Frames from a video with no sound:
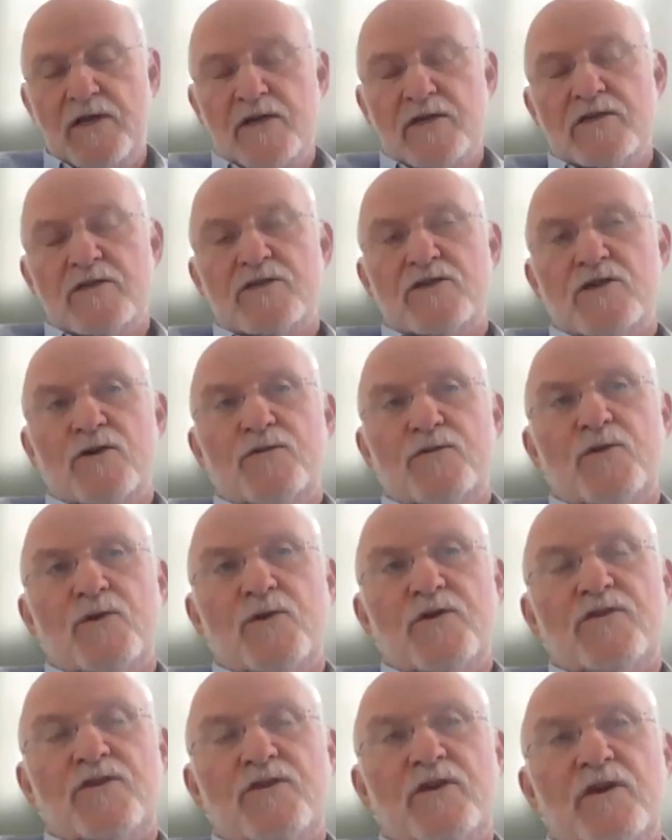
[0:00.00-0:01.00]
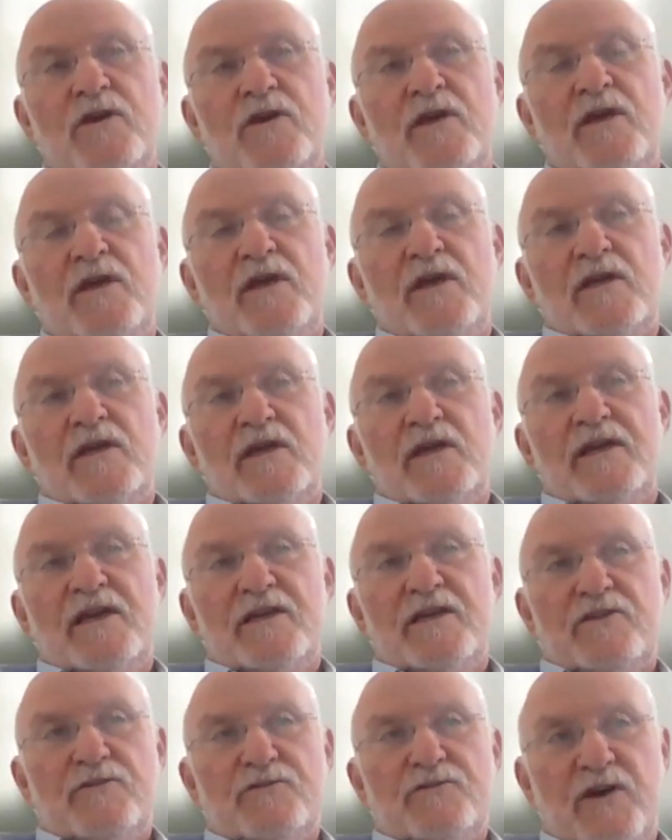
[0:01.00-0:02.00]
and so forth, to
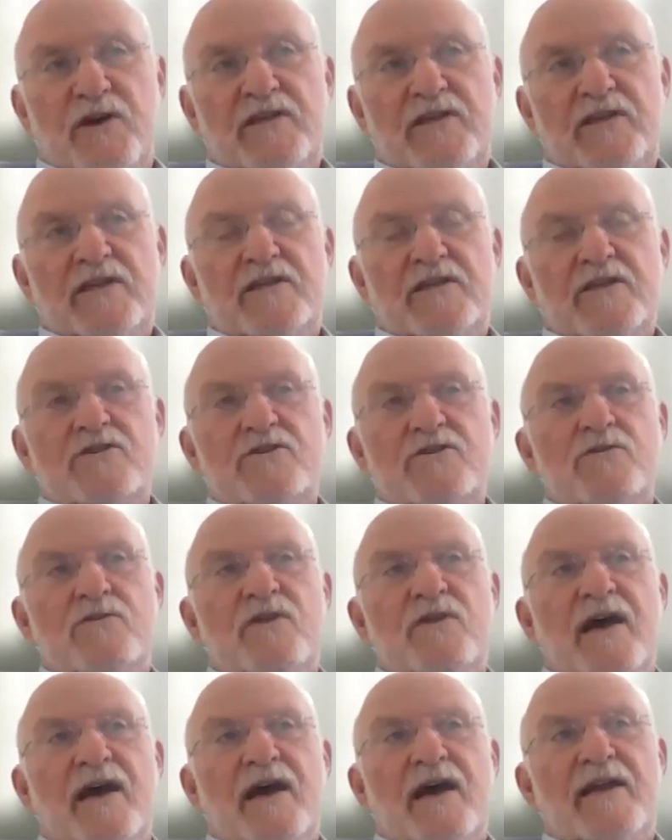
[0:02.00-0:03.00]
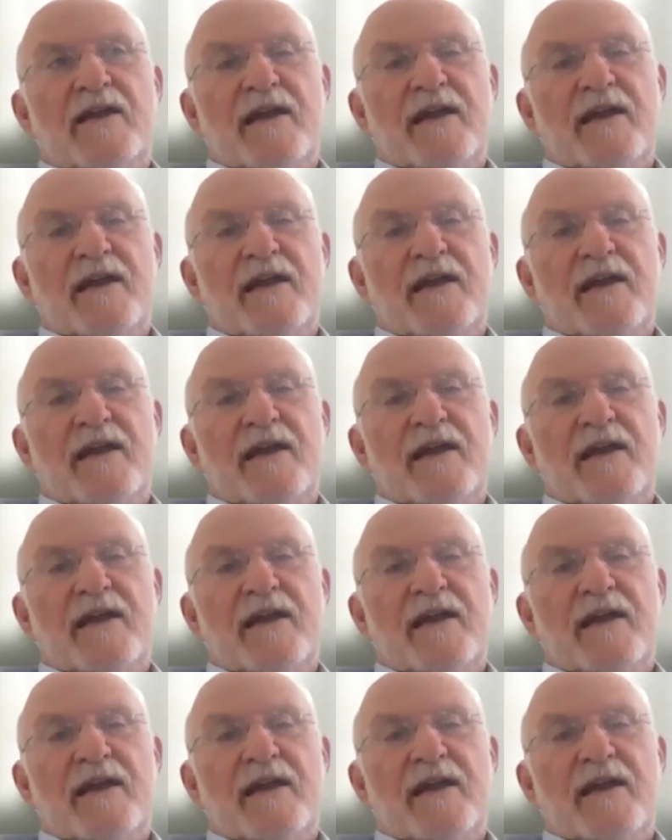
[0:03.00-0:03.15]
get the funding to do that.